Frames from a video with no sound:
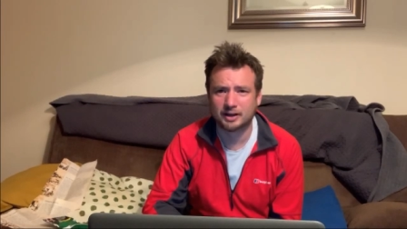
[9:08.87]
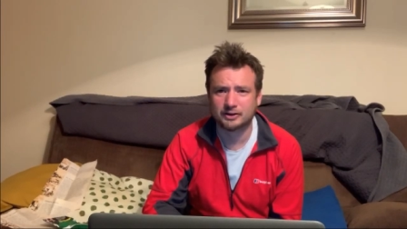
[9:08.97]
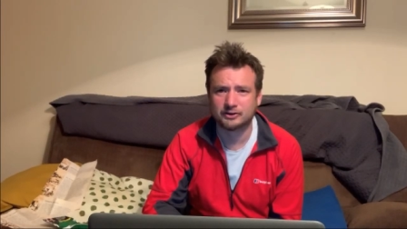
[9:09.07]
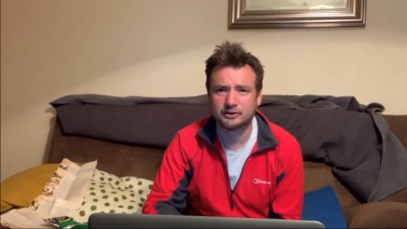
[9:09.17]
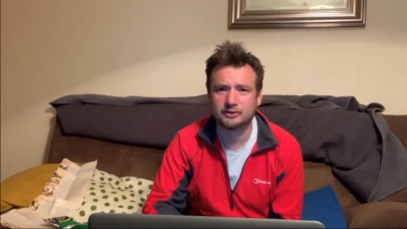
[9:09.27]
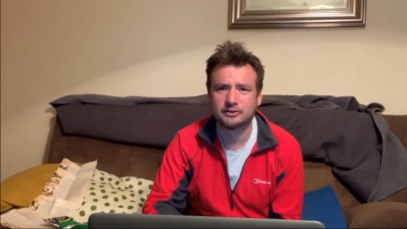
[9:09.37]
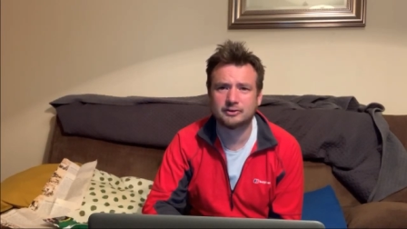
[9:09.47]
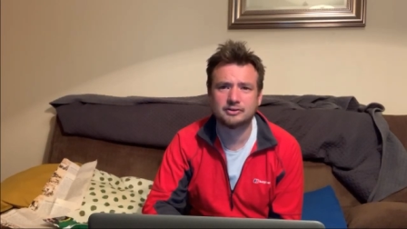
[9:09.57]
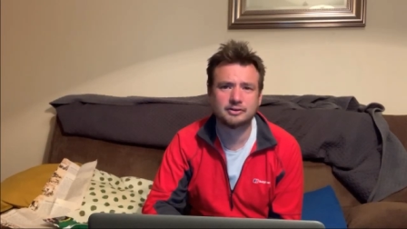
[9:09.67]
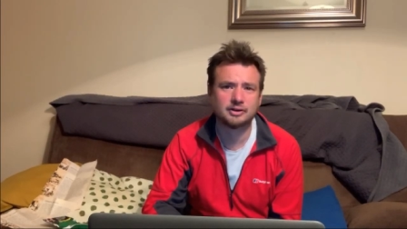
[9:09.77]
and
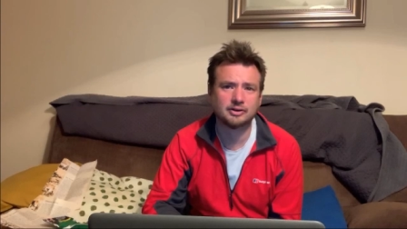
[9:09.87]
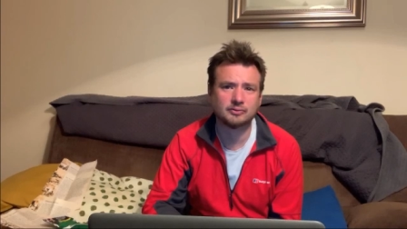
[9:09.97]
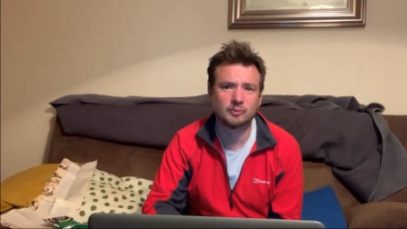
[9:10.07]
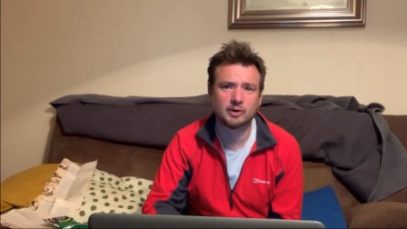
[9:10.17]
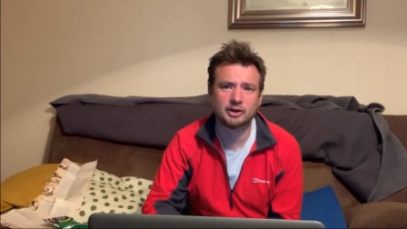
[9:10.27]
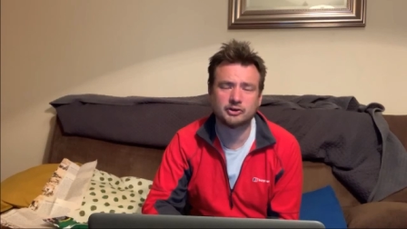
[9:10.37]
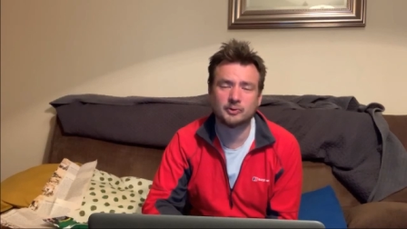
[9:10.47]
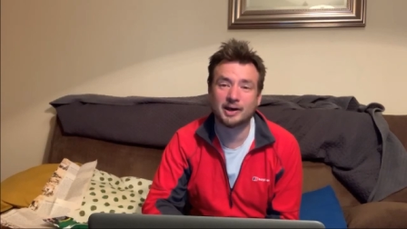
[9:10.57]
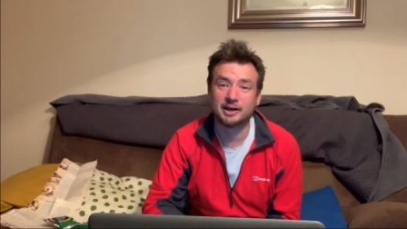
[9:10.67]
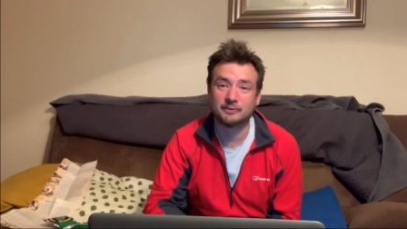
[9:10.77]
didn't really
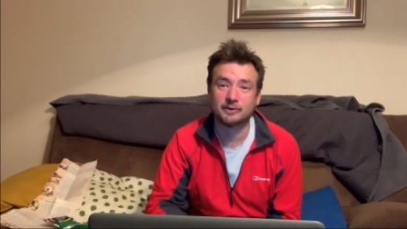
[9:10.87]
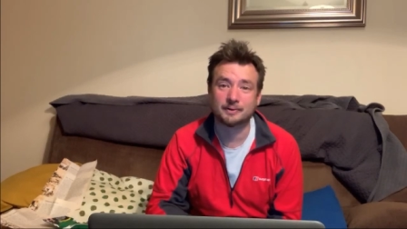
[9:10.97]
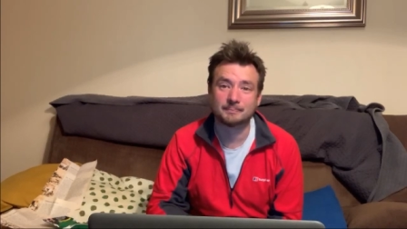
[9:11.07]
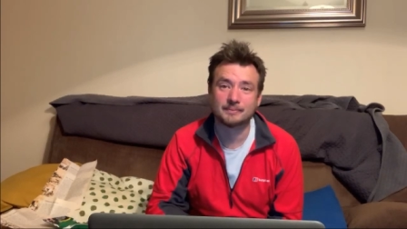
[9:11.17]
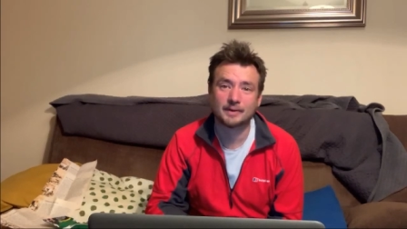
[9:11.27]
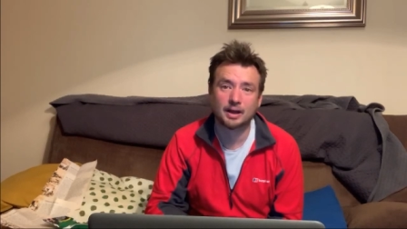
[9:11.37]
do anything